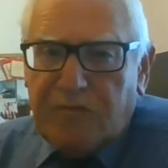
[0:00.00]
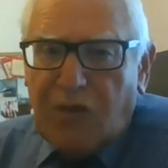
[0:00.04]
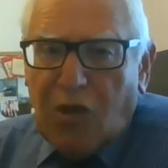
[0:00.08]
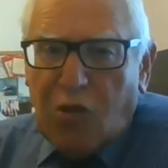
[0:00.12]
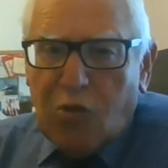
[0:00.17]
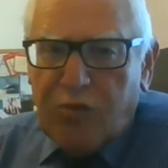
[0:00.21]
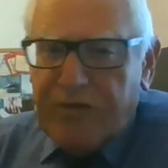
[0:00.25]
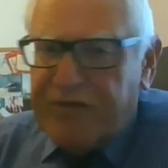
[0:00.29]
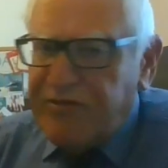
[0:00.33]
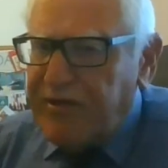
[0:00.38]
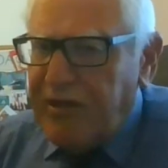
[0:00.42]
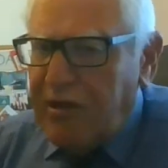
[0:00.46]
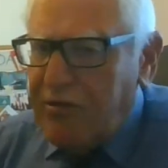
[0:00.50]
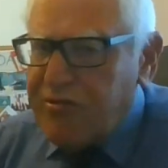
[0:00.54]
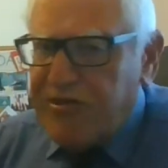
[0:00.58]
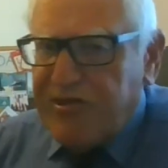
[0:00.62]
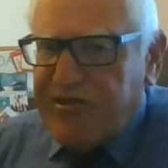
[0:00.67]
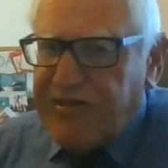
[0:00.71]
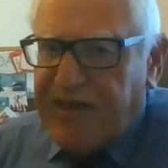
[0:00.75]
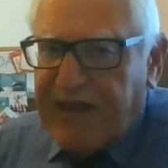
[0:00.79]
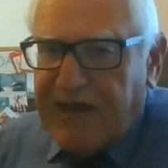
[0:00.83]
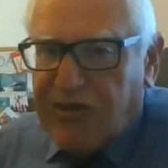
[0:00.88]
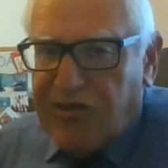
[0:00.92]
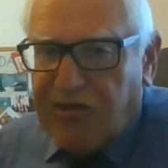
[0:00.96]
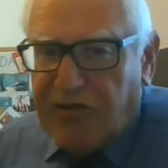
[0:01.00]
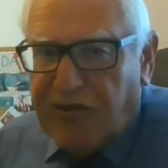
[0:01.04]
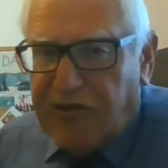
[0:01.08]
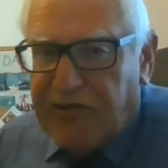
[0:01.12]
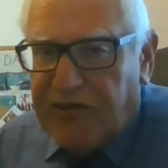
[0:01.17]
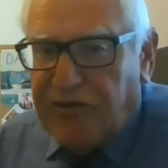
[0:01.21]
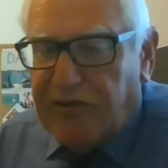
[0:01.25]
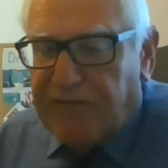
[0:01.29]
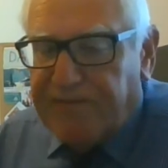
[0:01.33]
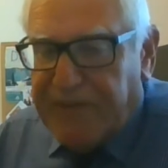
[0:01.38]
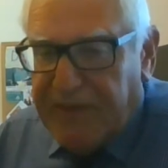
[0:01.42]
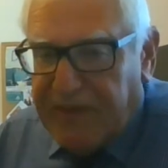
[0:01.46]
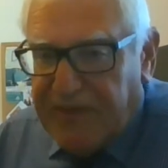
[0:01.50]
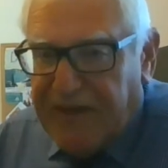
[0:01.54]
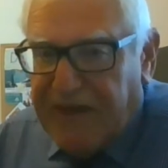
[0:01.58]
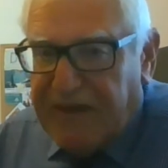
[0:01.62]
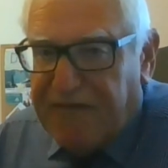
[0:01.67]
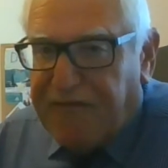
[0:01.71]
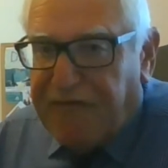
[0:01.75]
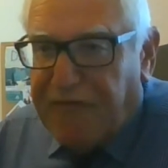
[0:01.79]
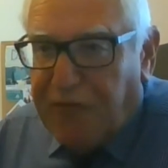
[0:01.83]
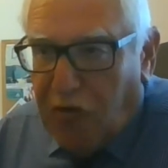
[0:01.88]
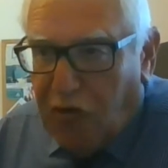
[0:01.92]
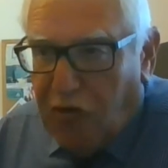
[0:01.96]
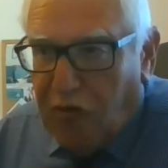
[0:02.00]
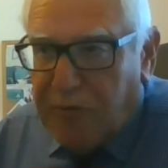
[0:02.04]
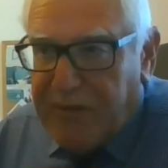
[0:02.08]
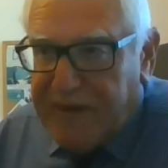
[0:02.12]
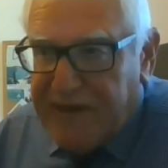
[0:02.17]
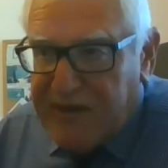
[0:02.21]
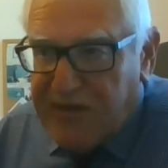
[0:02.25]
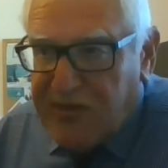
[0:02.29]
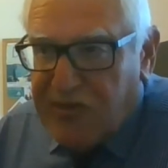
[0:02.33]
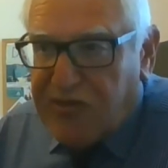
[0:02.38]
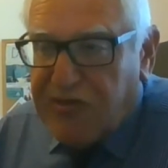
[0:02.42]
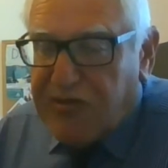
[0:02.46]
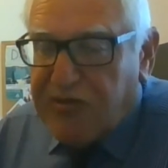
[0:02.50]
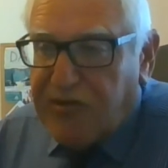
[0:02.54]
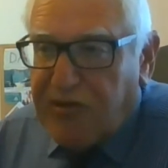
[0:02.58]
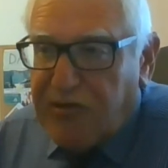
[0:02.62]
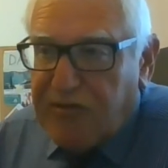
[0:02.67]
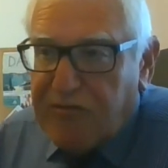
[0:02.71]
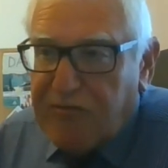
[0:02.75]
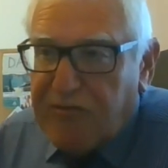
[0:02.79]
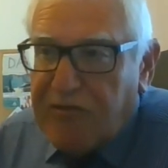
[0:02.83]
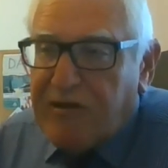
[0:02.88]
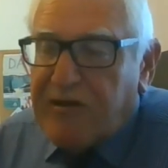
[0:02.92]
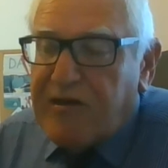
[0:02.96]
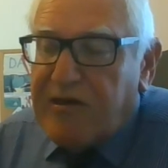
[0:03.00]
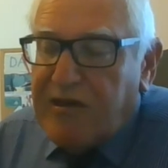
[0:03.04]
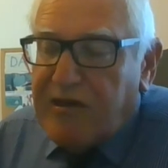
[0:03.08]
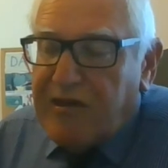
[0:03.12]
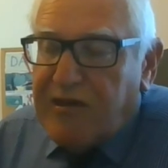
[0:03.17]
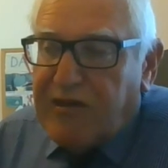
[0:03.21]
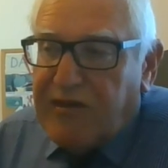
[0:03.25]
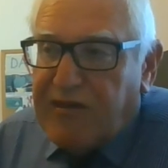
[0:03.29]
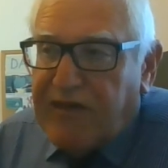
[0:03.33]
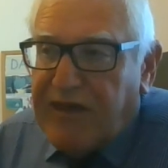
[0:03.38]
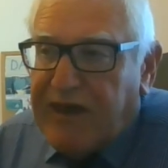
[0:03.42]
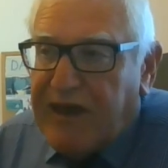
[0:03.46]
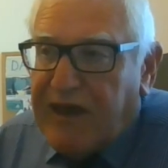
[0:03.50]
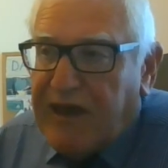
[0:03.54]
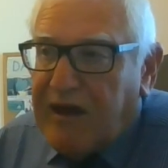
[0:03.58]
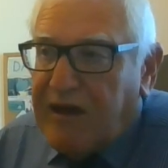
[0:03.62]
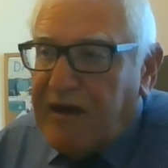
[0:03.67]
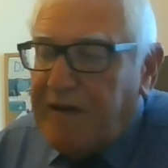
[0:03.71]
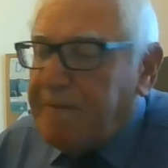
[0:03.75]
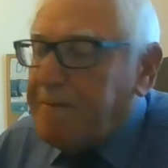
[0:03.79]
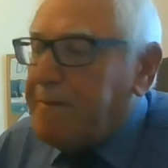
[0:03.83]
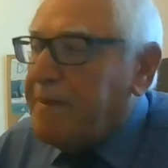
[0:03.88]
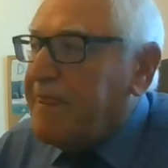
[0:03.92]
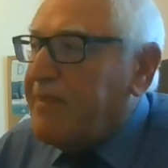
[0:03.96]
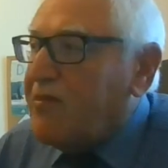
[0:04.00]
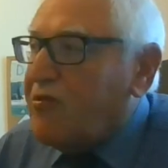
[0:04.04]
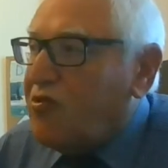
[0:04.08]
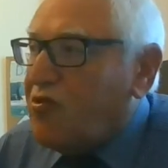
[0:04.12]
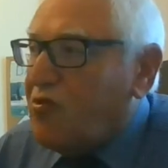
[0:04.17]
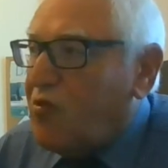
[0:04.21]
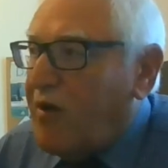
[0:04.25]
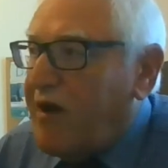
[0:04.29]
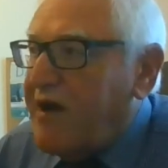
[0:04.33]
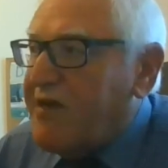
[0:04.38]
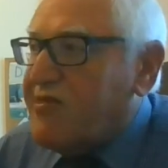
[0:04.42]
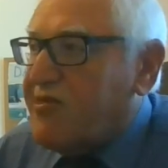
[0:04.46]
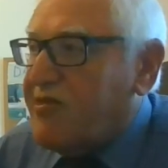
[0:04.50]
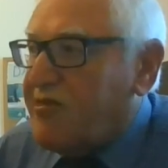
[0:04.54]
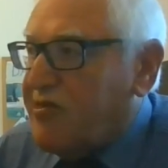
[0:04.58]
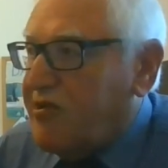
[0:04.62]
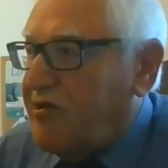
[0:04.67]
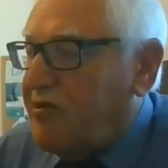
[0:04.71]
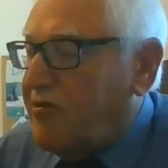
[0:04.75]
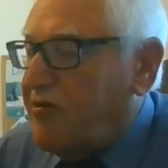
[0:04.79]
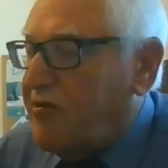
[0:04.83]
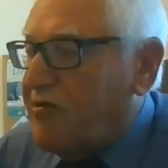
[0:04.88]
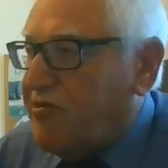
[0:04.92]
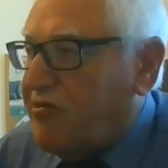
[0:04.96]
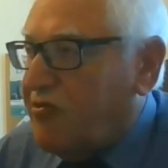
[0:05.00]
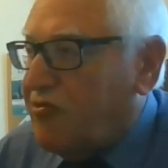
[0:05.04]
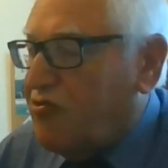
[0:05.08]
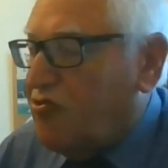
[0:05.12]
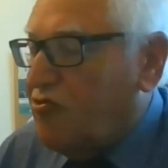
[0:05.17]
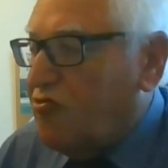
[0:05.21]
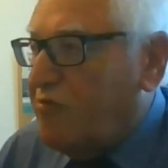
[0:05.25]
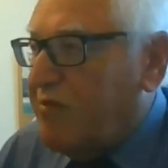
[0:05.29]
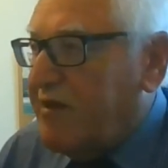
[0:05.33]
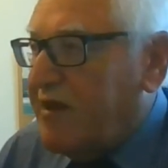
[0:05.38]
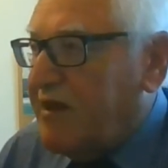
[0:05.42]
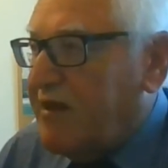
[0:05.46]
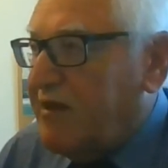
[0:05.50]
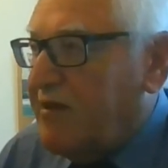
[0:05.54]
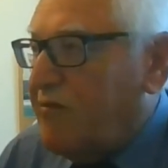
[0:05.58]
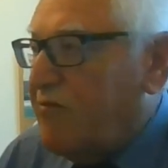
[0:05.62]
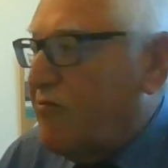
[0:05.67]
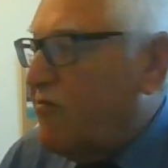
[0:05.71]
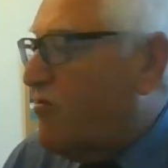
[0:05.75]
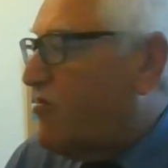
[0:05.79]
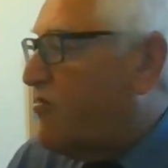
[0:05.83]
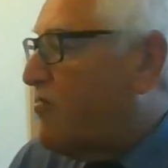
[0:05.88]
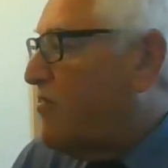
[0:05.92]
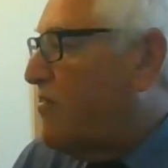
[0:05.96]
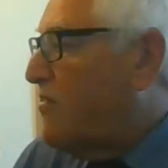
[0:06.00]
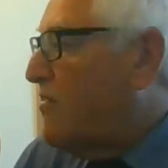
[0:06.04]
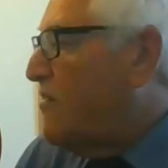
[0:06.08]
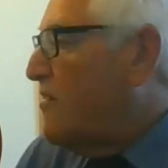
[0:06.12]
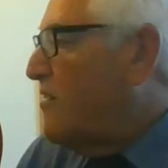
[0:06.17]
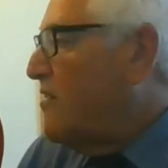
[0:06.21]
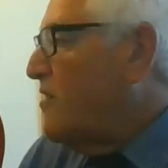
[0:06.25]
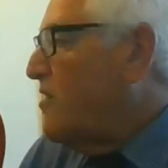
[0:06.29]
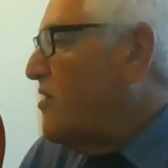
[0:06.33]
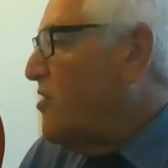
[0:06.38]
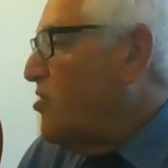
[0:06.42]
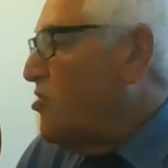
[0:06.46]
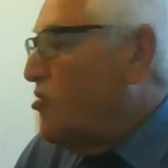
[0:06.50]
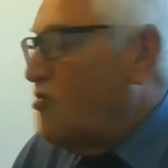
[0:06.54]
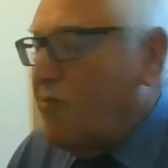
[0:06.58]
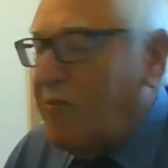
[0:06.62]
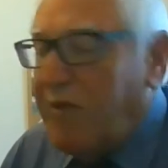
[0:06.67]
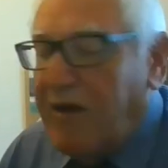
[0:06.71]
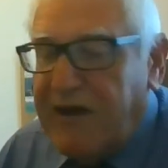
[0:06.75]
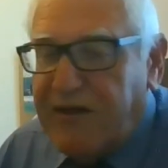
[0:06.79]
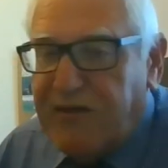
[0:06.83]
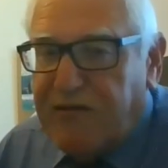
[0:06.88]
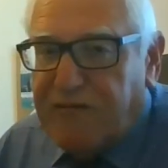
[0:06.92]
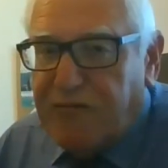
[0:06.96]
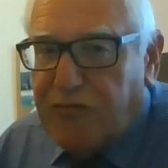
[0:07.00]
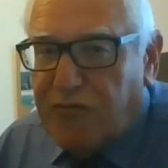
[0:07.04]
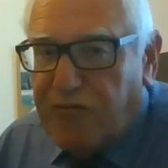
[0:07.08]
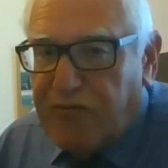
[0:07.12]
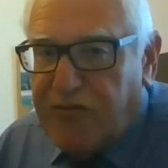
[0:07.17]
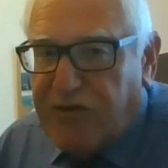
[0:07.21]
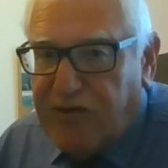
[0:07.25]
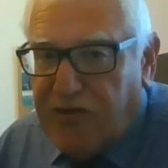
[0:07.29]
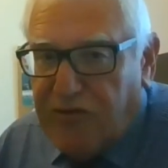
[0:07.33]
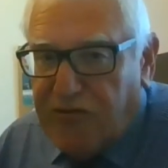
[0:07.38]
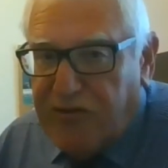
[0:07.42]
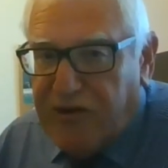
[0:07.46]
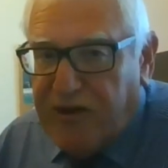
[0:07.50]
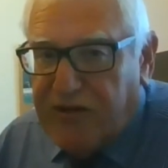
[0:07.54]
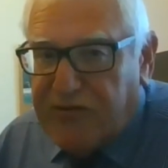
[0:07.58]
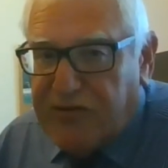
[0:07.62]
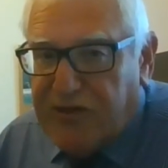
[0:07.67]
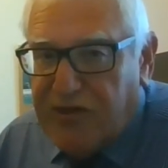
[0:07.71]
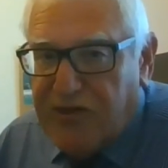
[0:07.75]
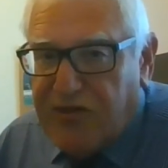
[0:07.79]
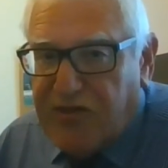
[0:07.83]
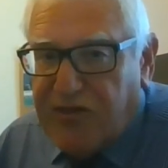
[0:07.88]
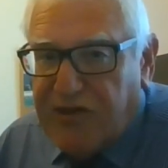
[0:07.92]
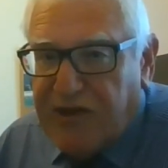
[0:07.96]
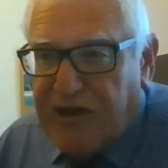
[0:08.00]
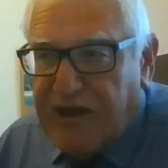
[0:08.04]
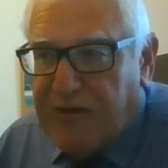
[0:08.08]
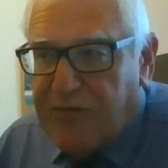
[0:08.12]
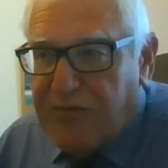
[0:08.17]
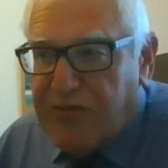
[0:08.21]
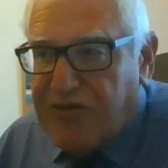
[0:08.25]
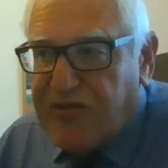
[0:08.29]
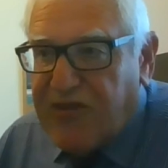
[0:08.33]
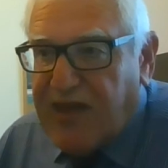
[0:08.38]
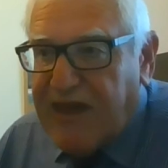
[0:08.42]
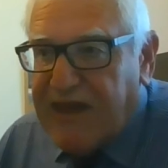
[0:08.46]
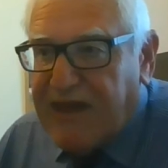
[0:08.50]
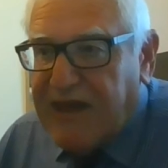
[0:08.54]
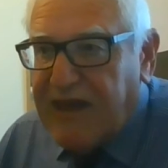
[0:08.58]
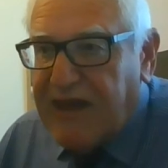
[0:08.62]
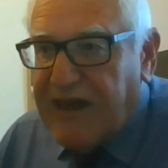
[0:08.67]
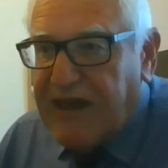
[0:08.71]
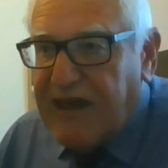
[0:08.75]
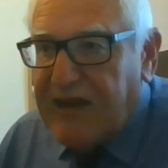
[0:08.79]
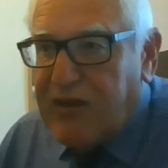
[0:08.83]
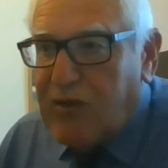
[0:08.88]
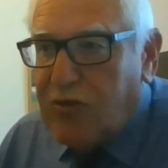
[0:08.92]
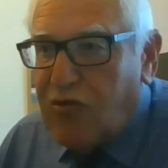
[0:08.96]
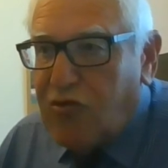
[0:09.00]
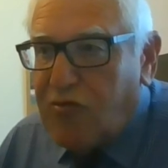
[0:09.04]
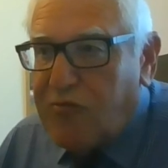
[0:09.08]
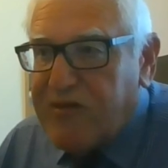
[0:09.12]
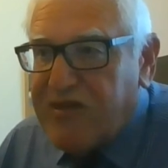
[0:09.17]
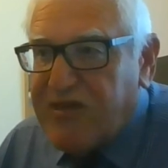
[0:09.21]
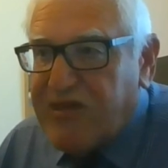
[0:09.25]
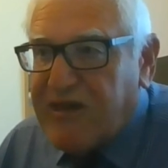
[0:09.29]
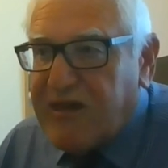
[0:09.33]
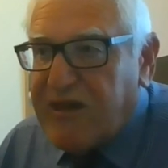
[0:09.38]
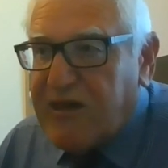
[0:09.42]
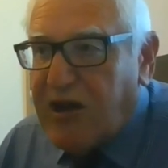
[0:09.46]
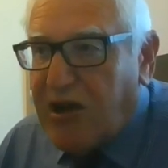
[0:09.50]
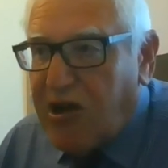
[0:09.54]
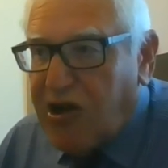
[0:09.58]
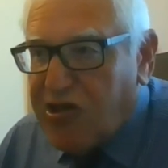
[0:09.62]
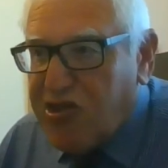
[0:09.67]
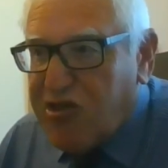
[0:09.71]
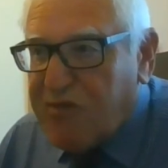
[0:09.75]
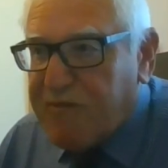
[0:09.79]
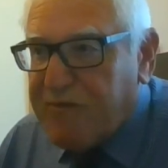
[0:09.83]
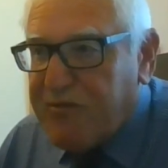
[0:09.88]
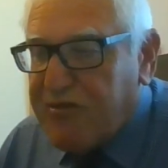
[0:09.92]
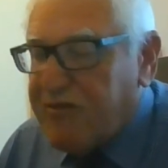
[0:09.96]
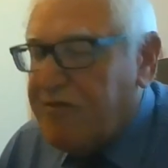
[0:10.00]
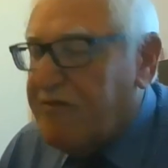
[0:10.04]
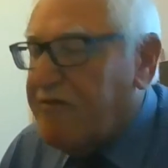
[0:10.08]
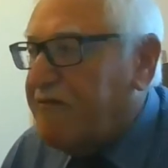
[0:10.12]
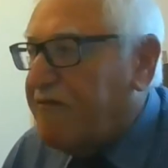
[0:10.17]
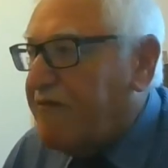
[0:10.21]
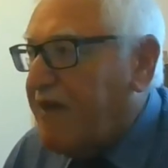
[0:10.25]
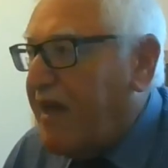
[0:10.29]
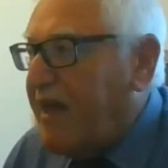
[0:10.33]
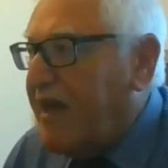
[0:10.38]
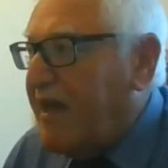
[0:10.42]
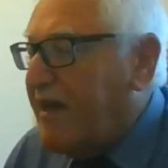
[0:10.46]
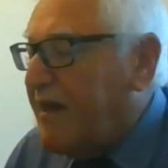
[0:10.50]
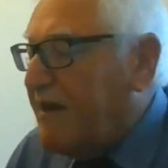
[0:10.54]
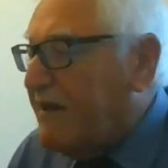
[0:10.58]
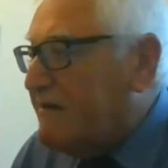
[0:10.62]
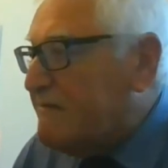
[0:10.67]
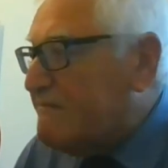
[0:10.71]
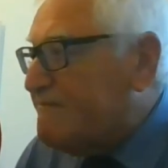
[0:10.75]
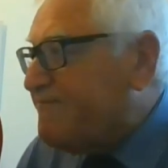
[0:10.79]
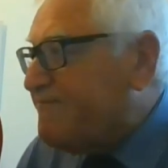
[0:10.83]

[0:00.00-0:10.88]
with note sticks on, they're four beats. So they are twice as long as the two beat notes. You might have also noticed that I was taking enormous gasps of air.